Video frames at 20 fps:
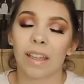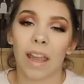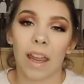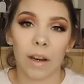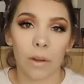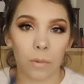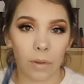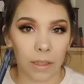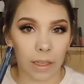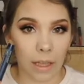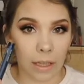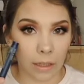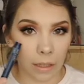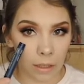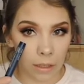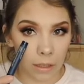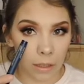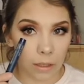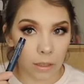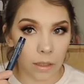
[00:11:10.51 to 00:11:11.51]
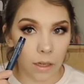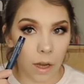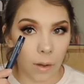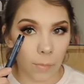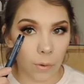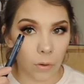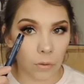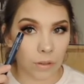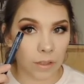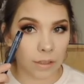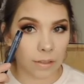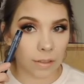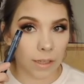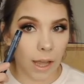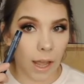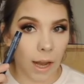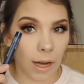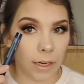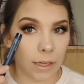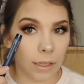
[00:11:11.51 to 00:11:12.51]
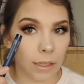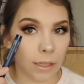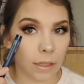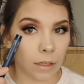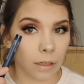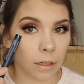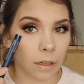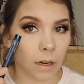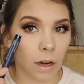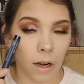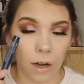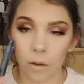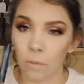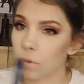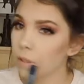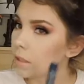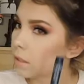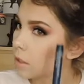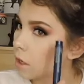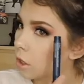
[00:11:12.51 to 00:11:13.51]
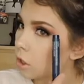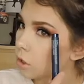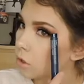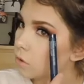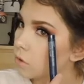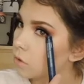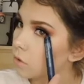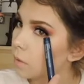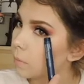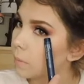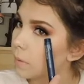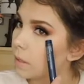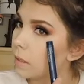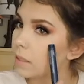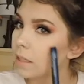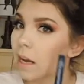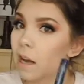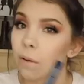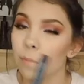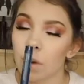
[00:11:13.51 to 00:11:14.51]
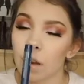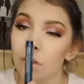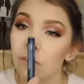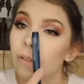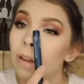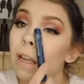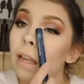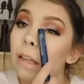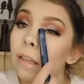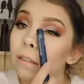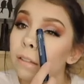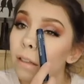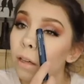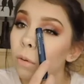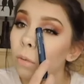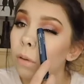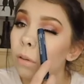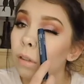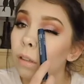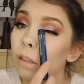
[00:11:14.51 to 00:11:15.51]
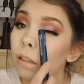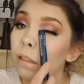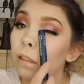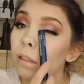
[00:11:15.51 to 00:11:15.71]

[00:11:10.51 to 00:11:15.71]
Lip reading: and it would like come out the side here and it would start dripping down my face, and it would,